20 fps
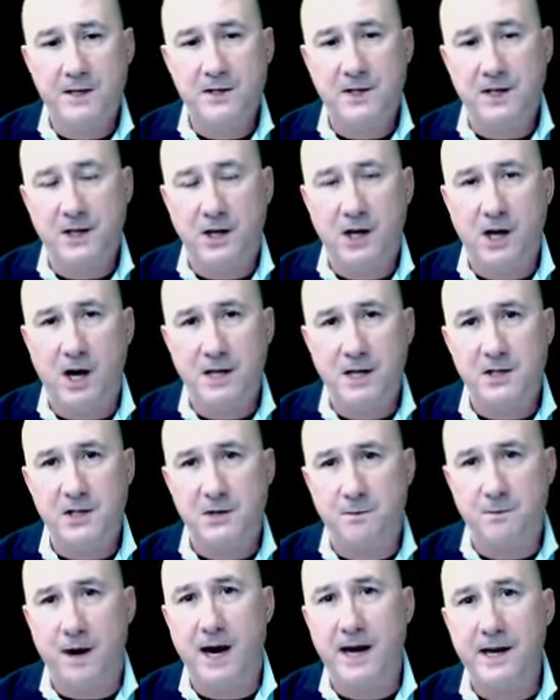And the conscious
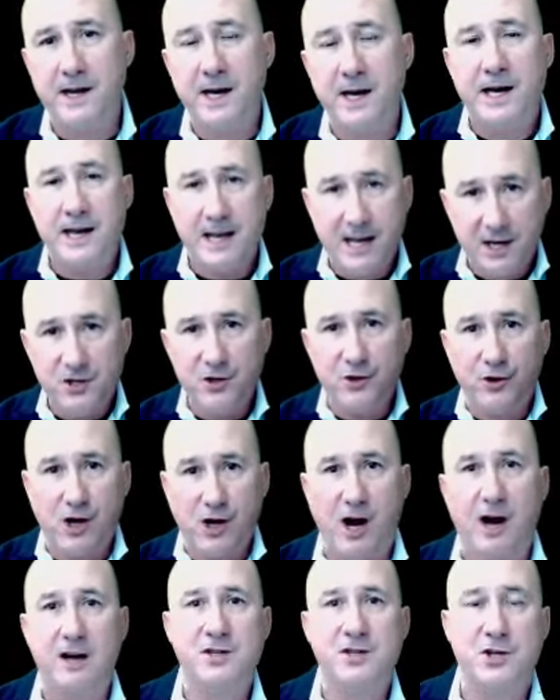mind is your
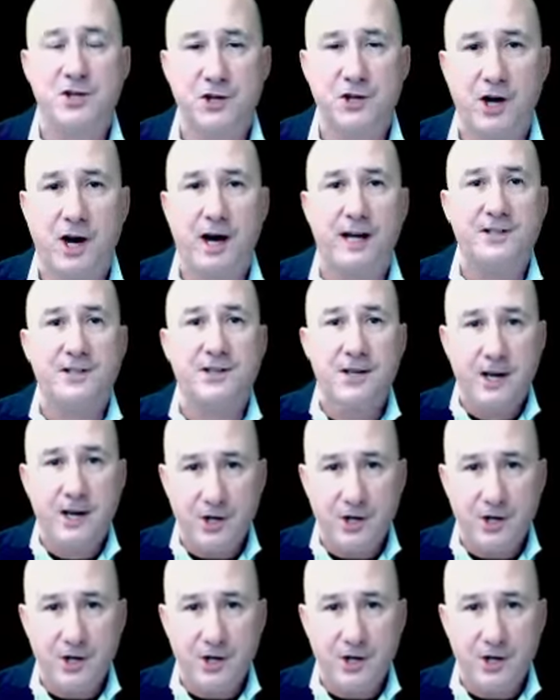conscious thoughts.